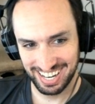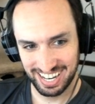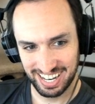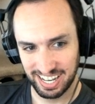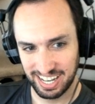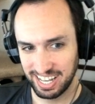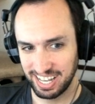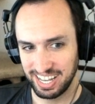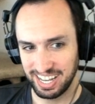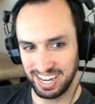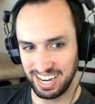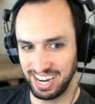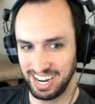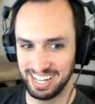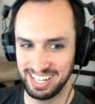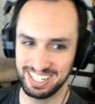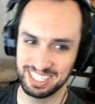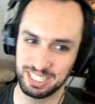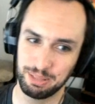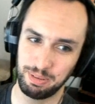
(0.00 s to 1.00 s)
Uh, I
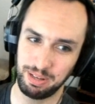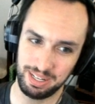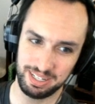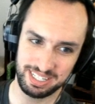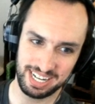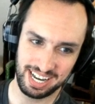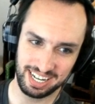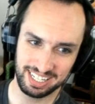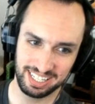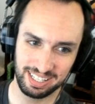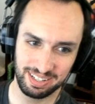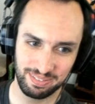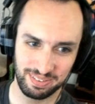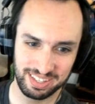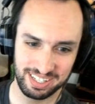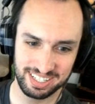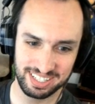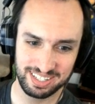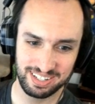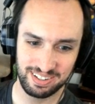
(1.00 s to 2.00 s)
think you should be attacking in with
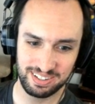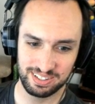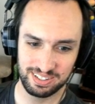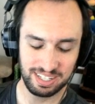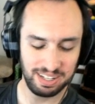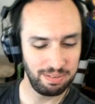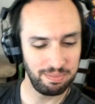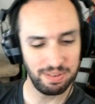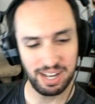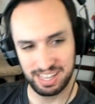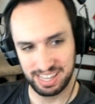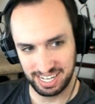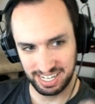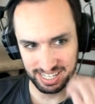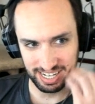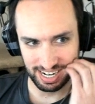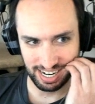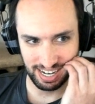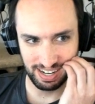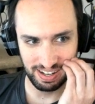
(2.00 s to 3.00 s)
these two twos. You might think
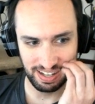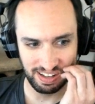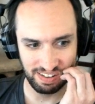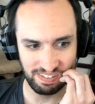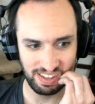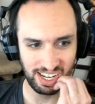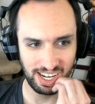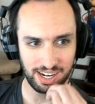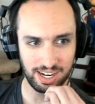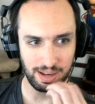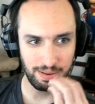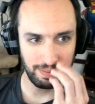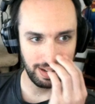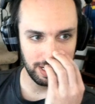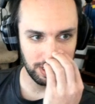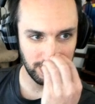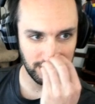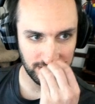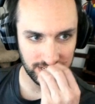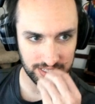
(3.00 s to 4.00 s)
that I have like a combat
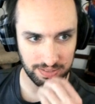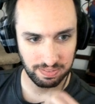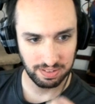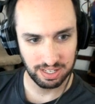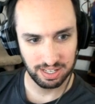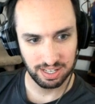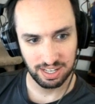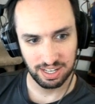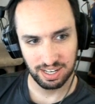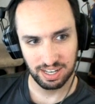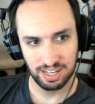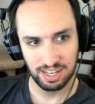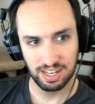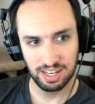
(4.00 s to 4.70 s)
trick. Flower.